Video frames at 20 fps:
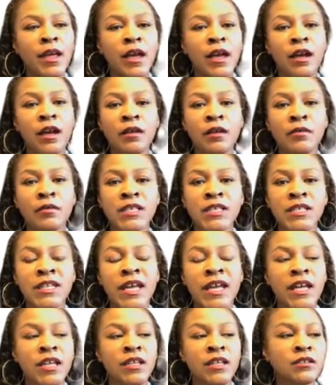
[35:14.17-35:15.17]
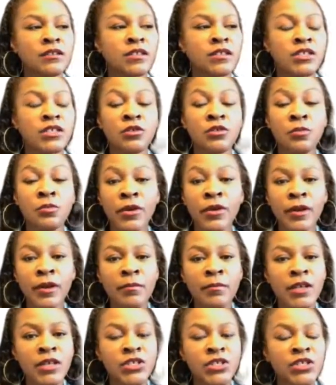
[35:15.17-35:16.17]
is not super
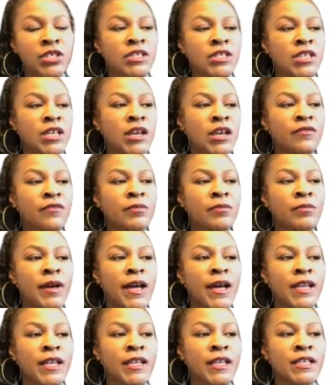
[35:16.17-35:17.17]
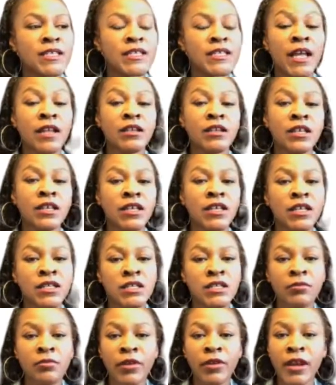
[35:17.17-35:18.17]
ambitious. Everybody is not looking
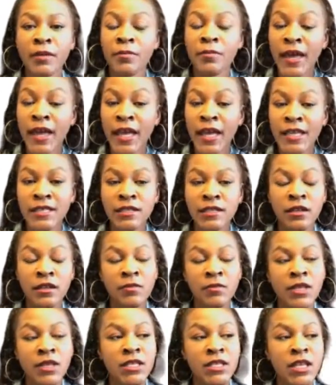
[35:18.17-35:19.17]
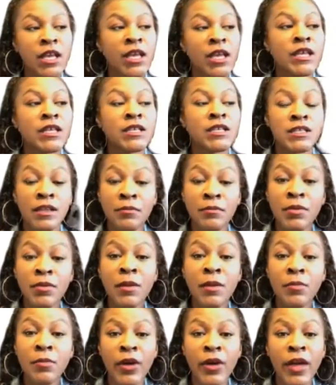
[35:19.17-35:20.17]
to break past limits. Some
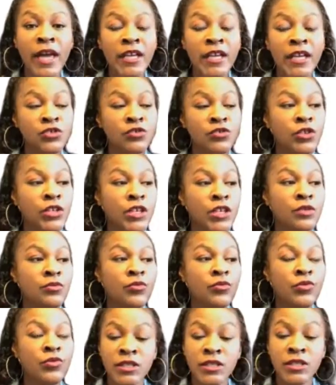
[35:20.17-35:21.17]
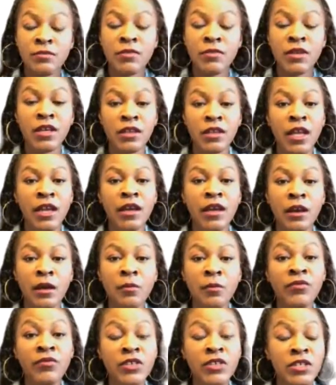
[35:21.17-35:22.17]
people actually want to be in their
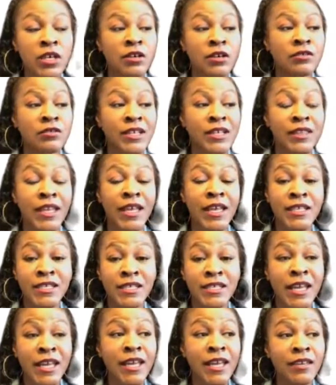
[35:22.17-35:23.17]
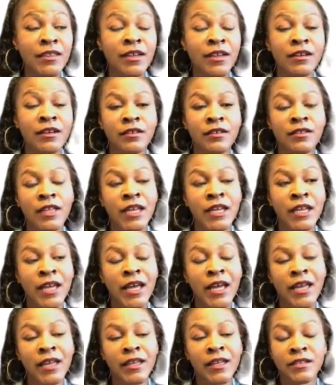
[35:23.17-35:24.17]
comfort zone and they stay there and they
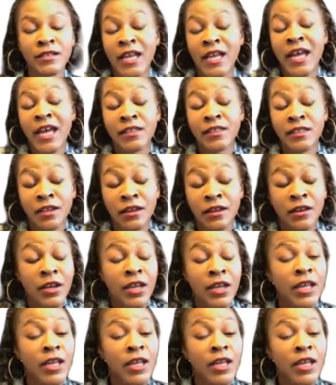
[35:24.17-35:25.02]
die there.